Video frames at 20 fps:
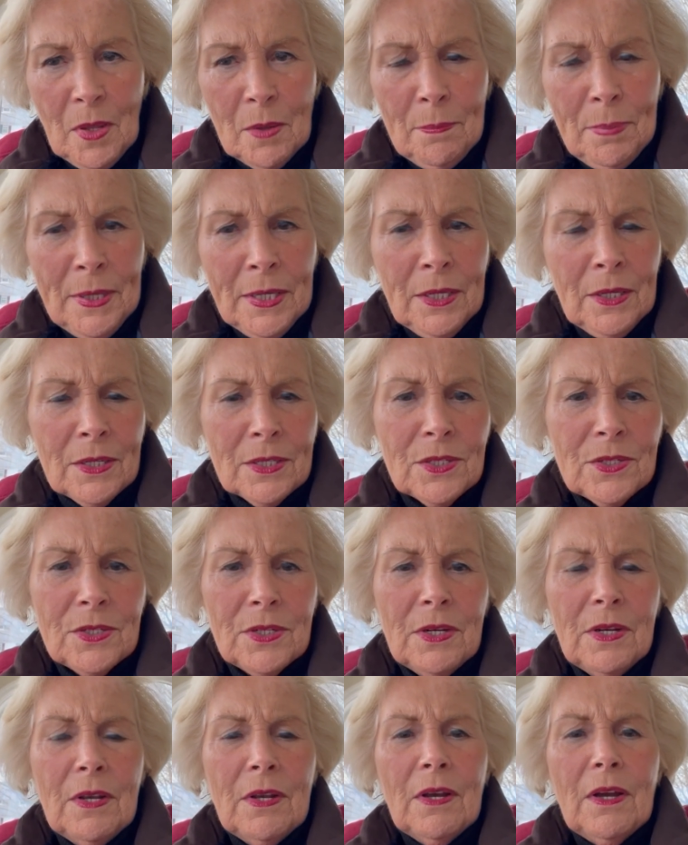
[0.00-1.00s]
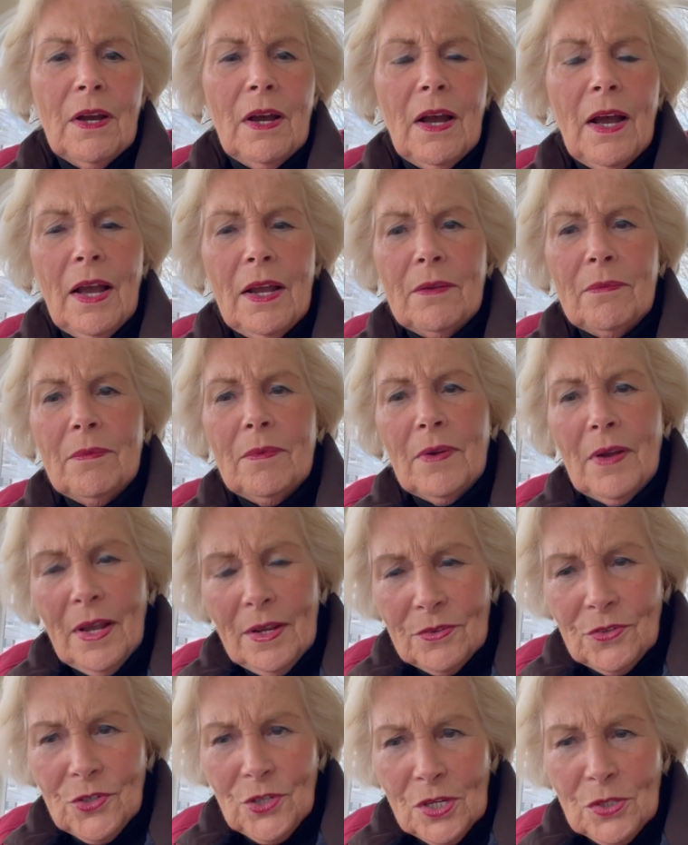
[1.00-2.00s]
because I,
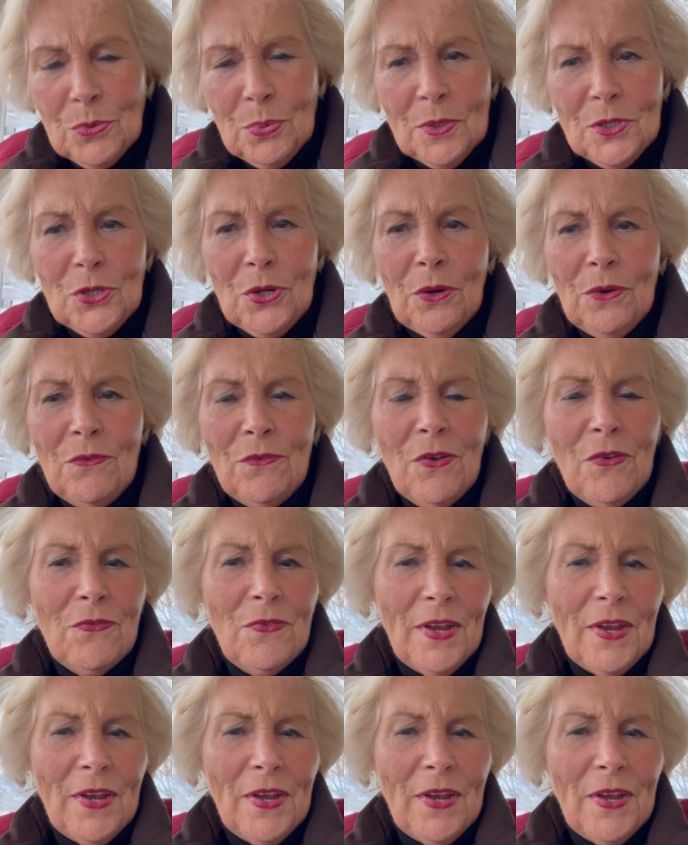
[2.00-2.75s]
I just returned from